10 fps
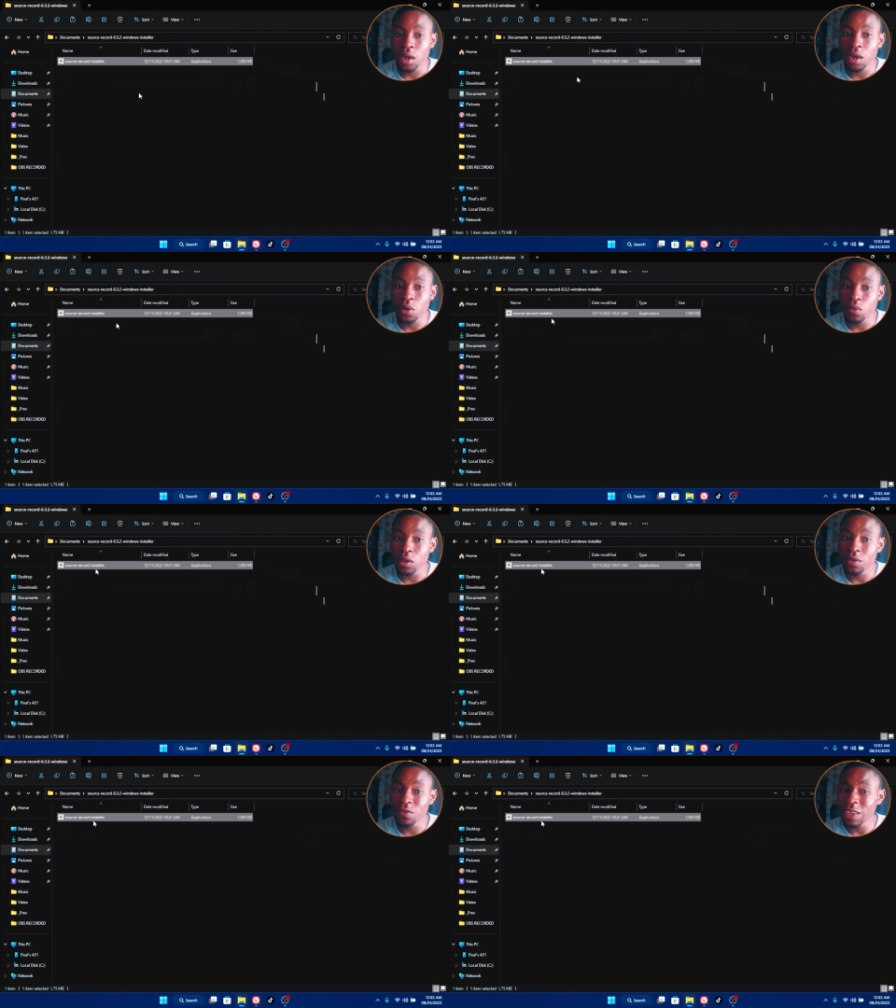and
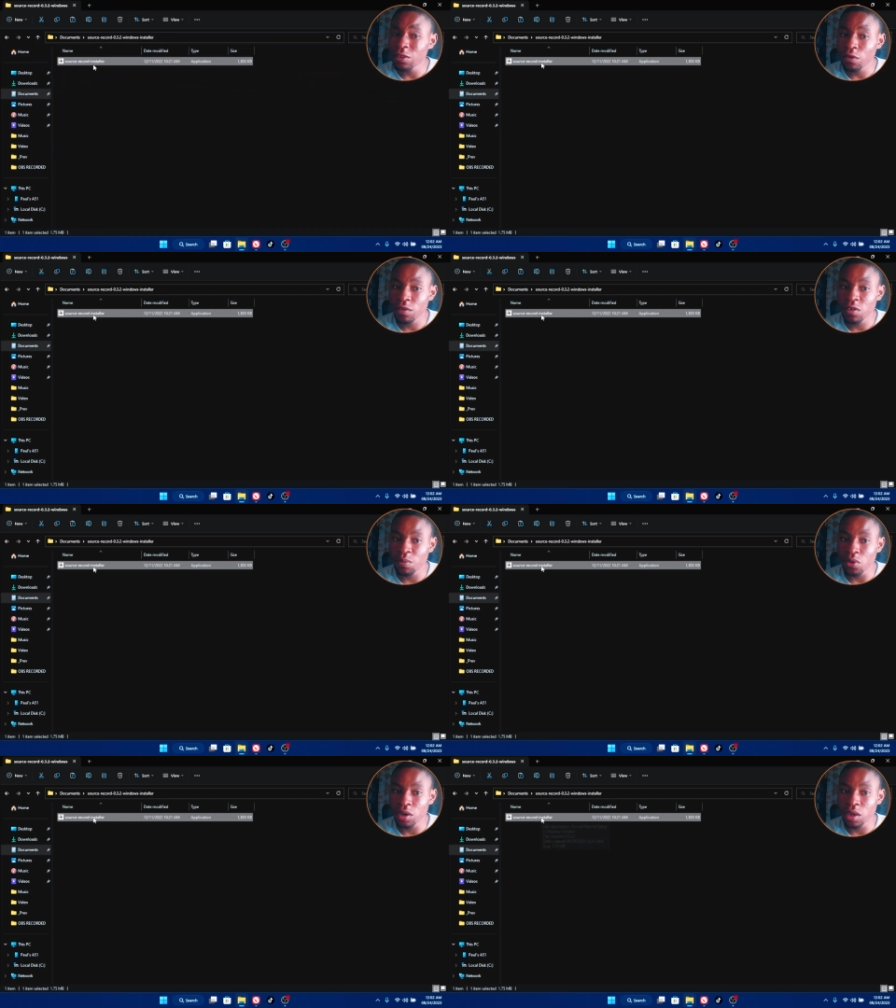the size of this
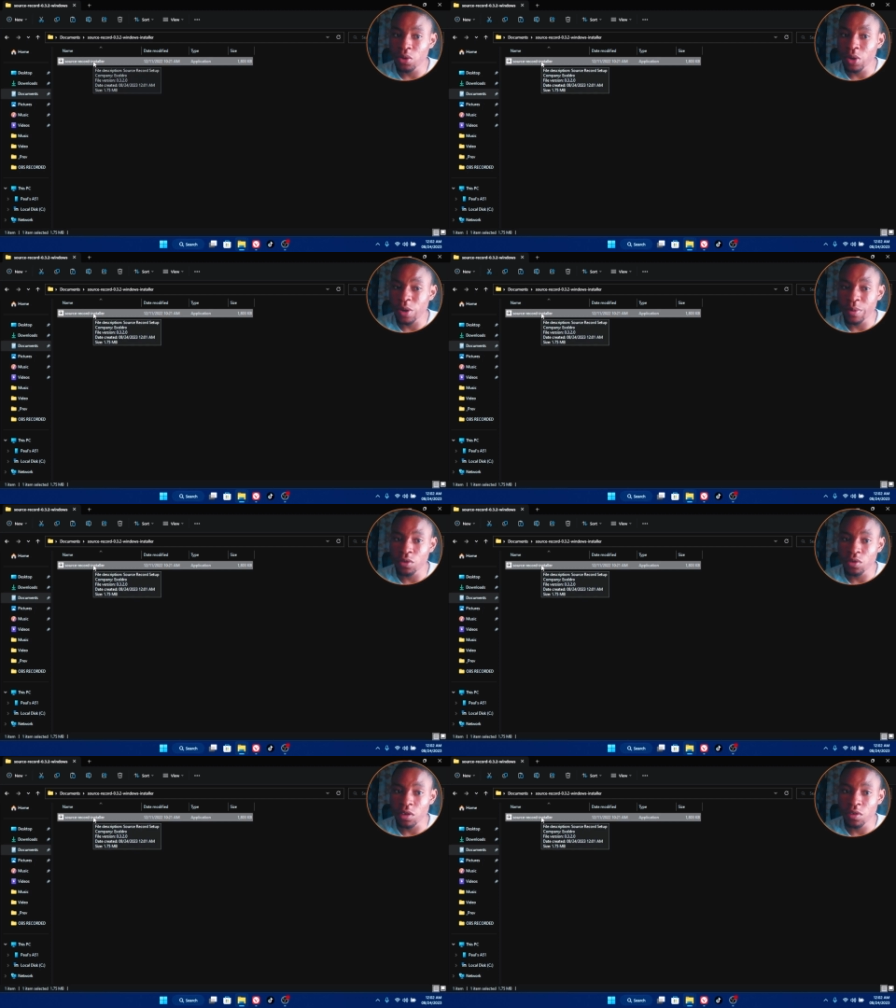plugin we're about
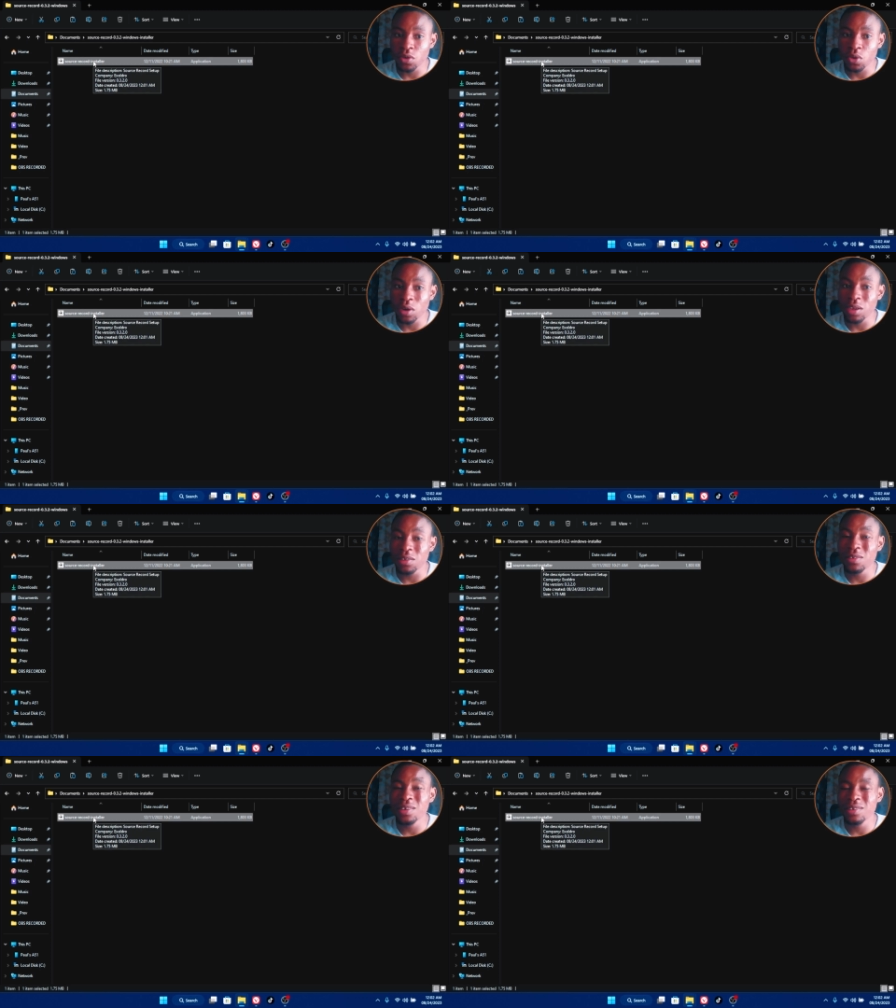to install is